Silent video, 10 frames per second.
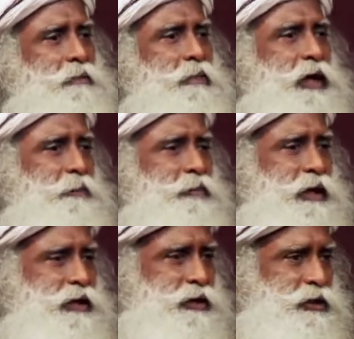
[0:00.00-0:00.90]
by
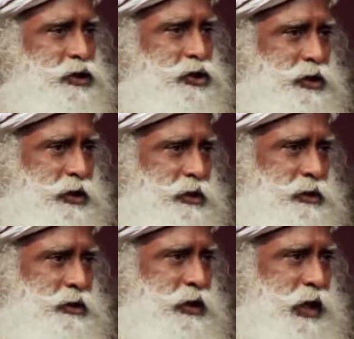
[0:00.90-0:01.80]
planting
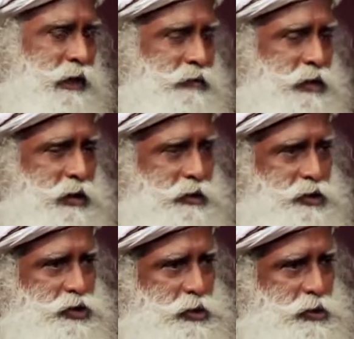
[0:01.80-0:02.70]
trees, having
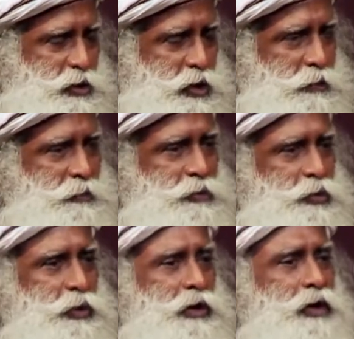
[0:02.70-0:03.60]
horticultural crops,
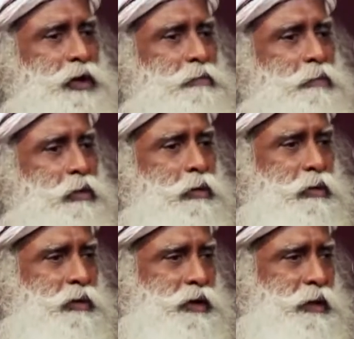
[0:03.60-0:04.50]
you will earn
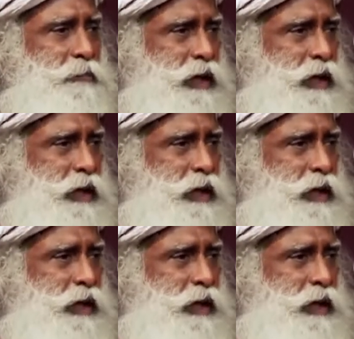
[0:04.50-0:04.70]
more than